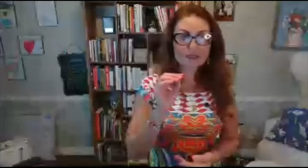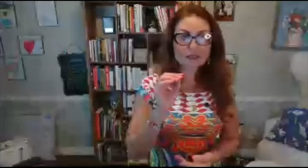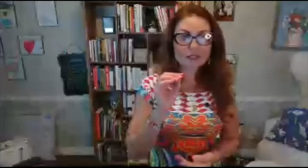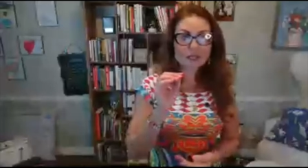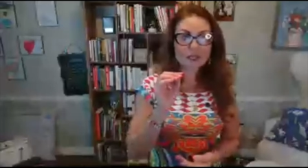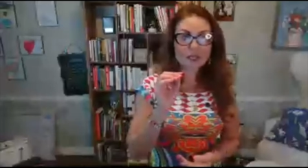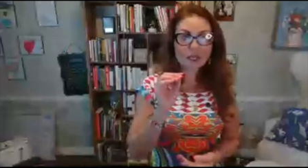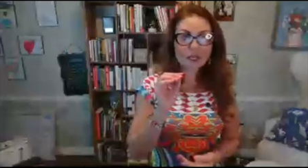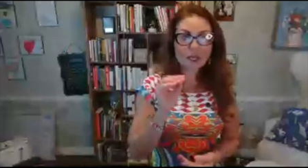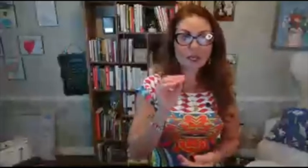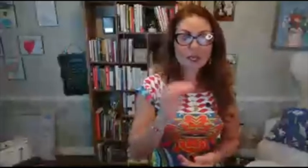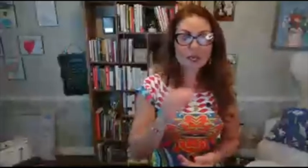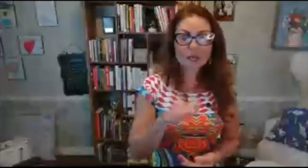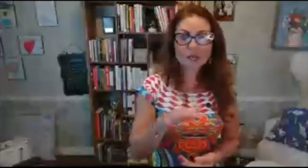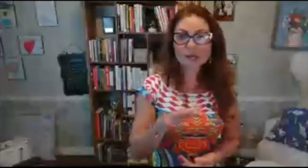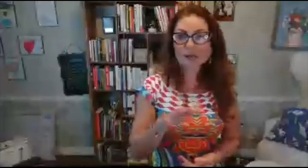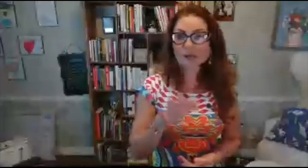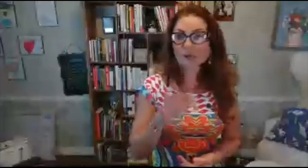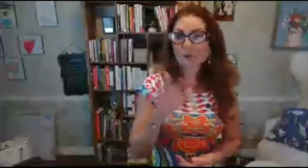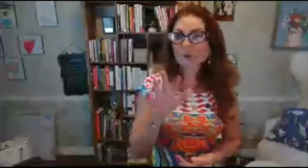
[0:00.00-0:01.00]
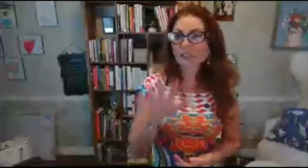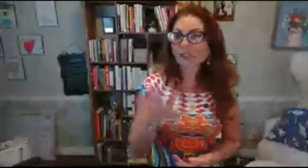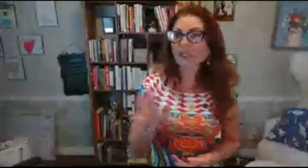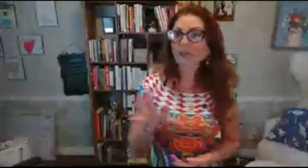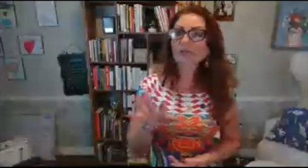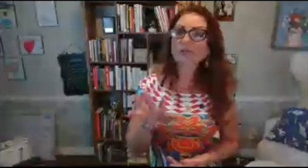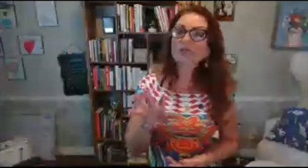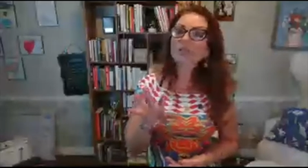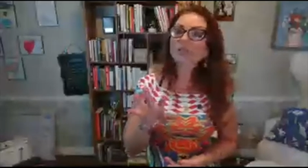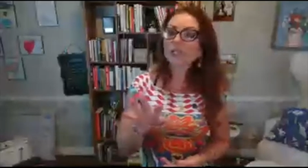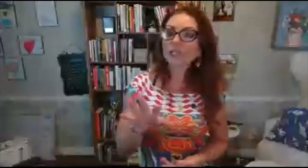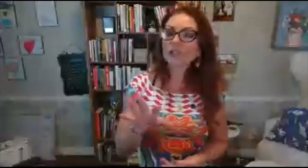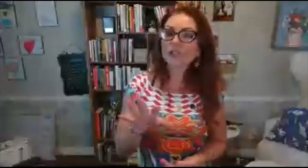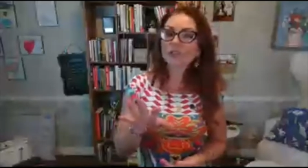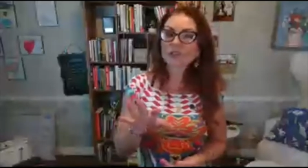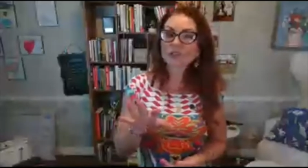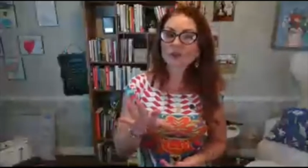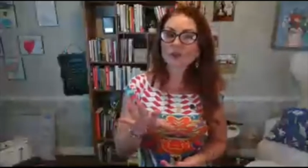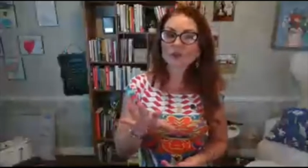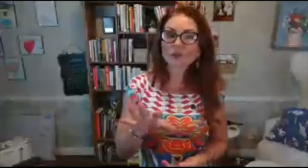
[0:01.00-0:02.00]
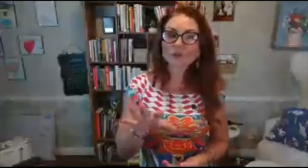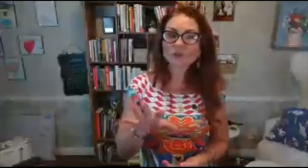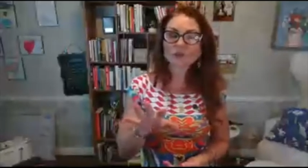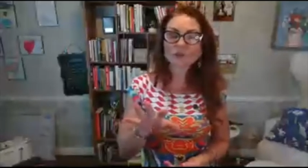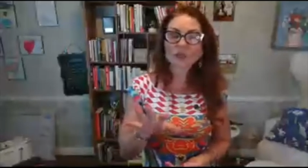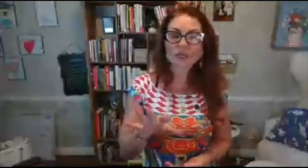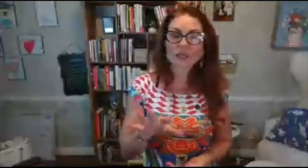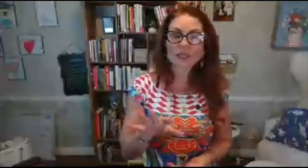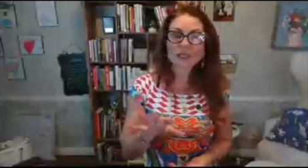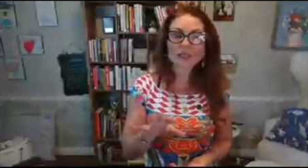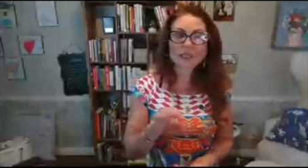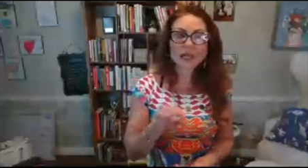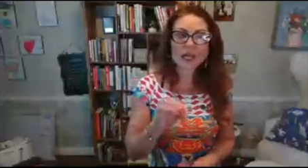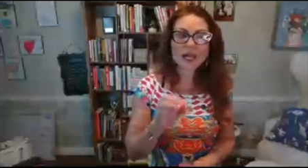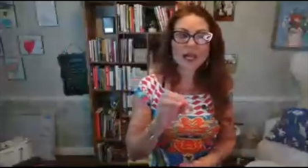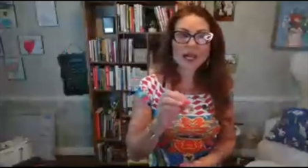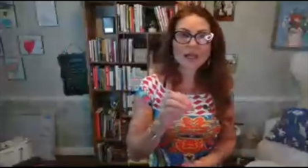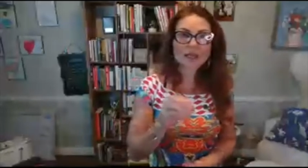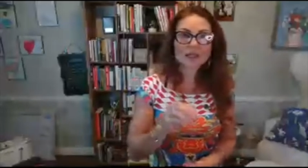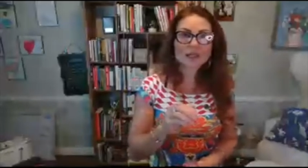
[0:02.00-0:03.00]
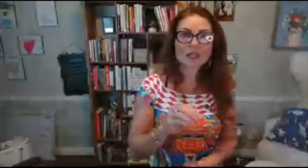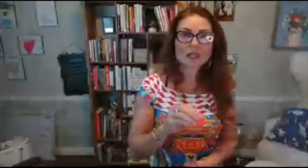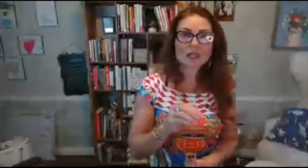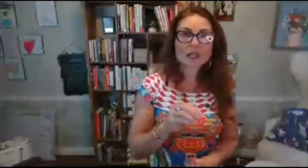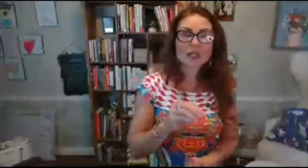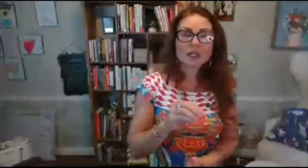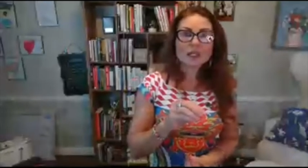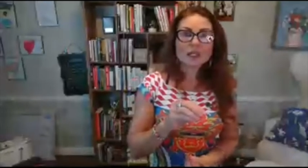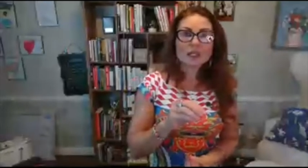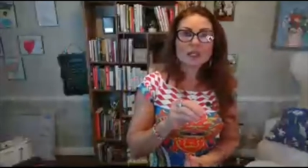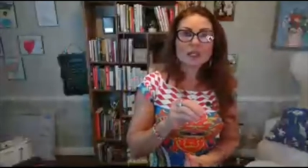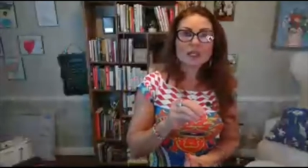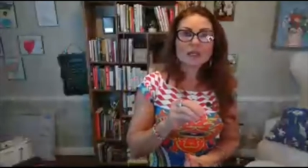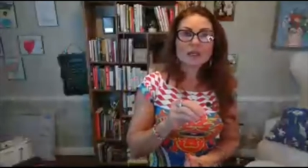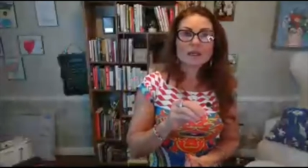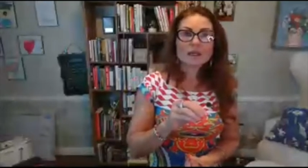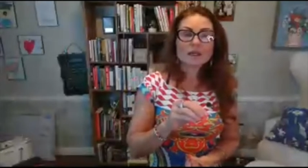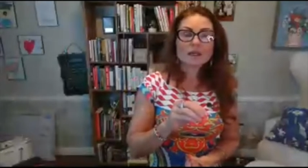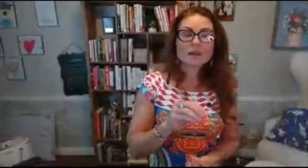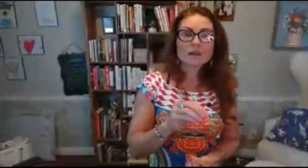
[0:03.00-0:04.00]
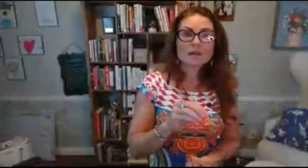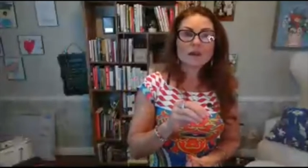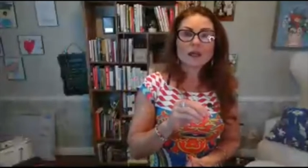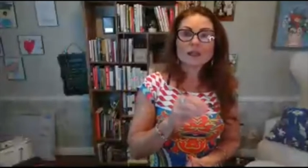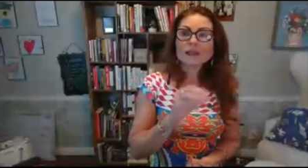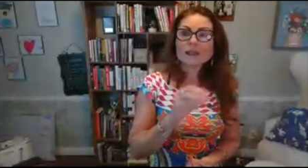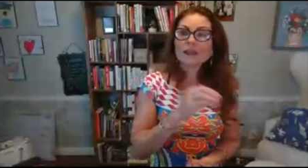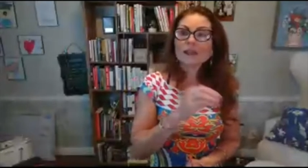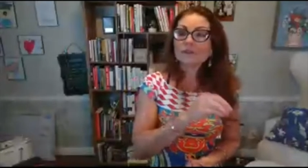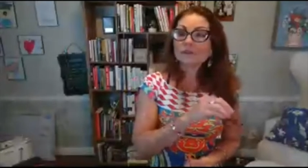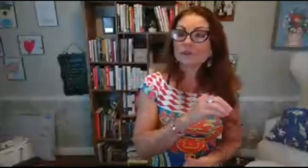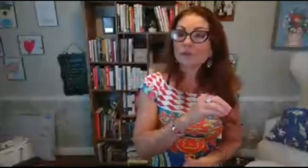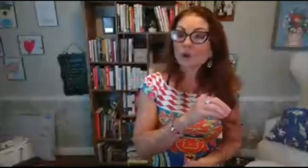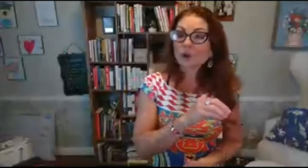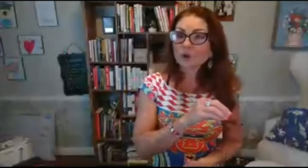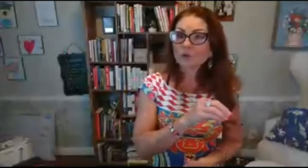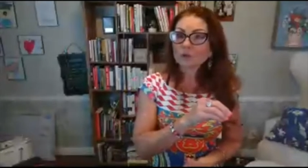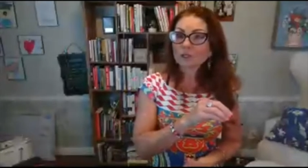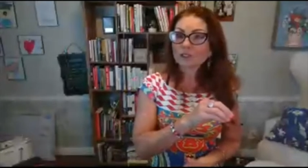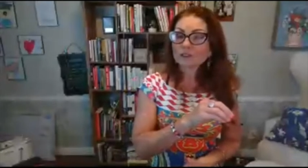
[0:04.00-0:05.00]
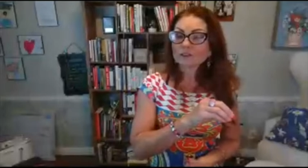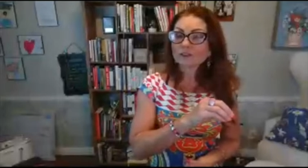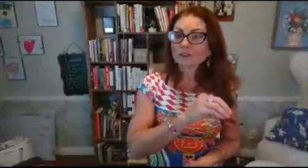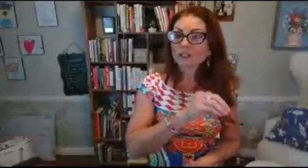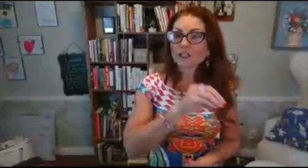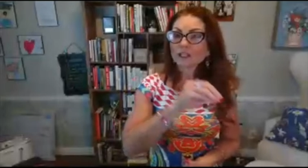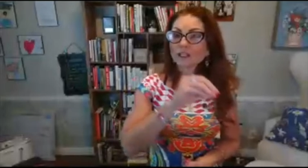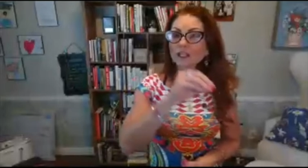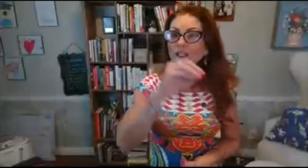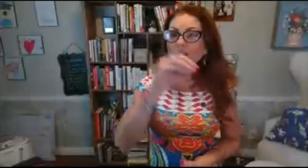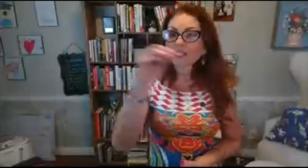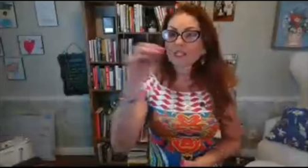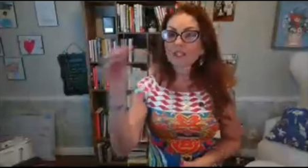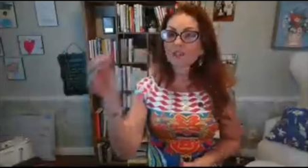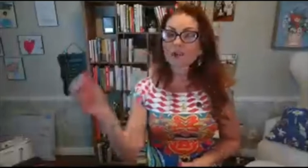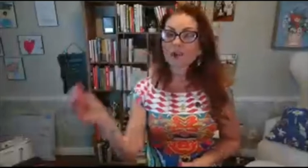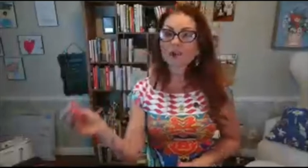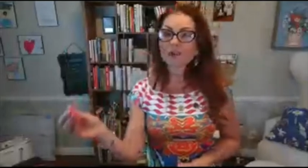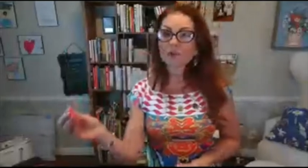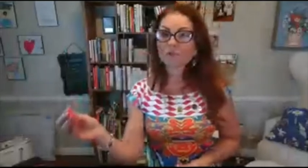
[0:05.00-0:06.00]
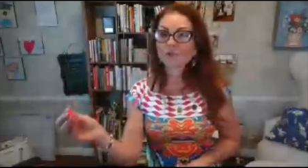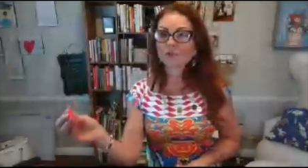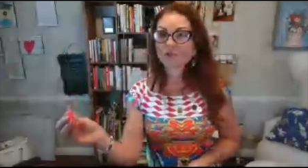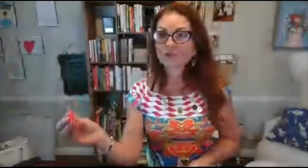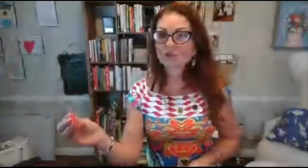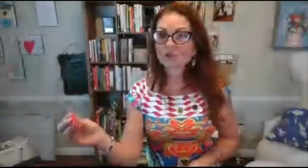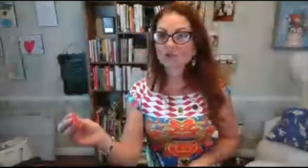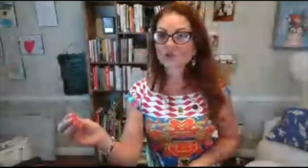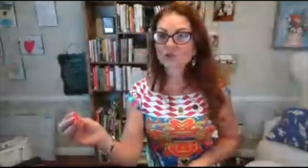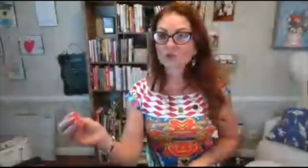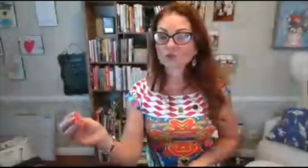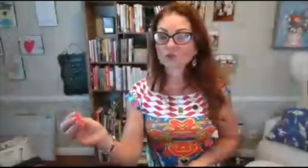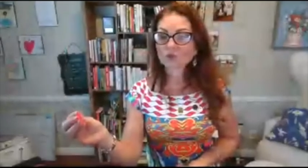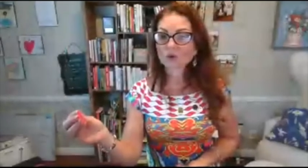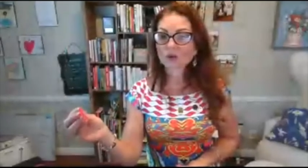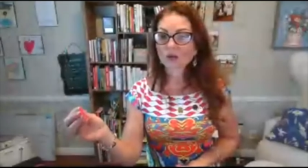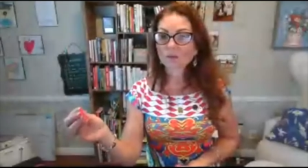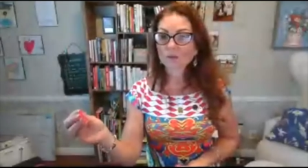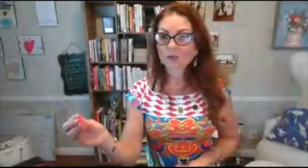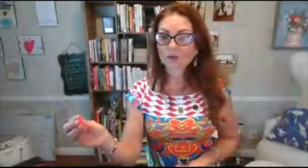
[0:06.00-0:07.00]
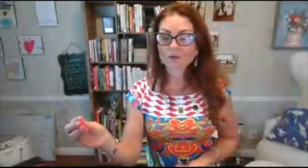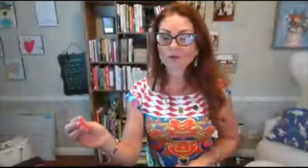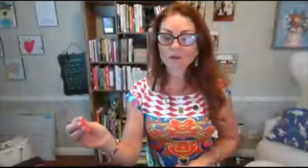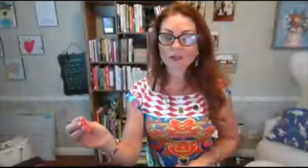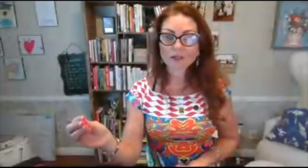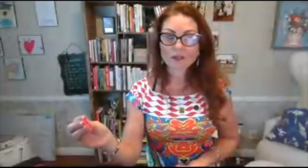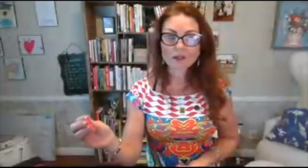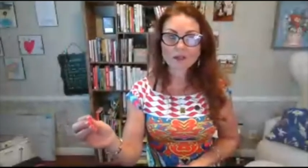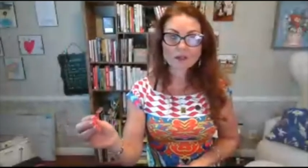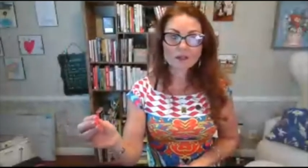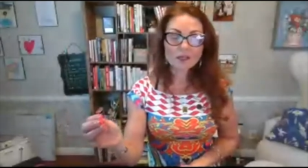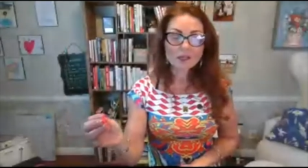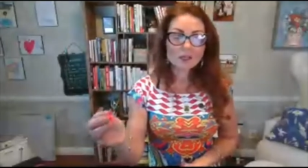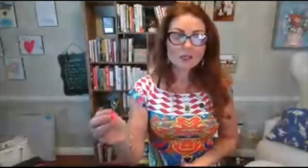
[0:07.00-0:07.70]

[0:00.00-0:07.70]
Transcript: Uh, about when I was 20 years old, right? I uh, I left Poland and I came over to America.